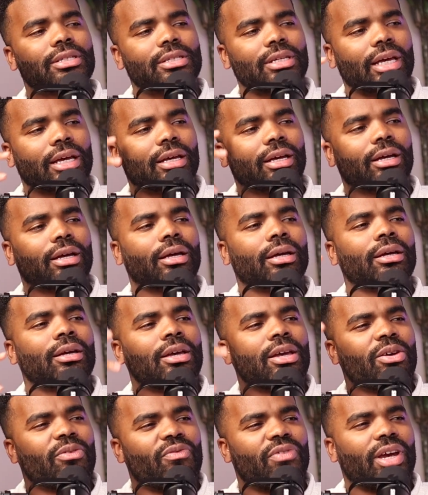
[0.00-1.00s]
it's like a
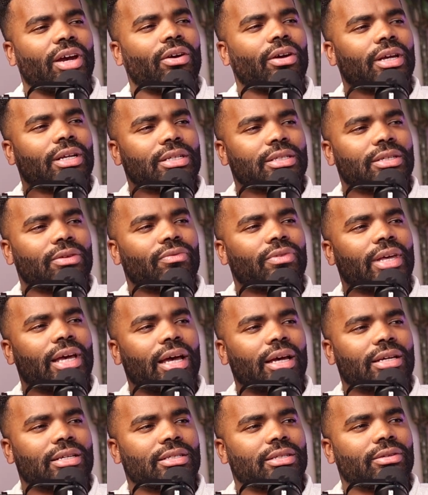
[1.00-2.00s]
variance of
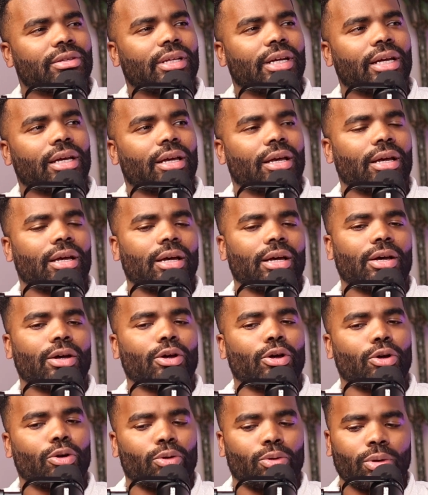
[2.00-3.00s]
that, because they're like,
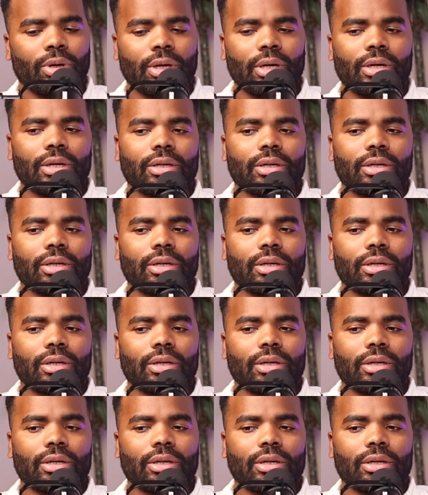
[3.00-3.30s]
oh,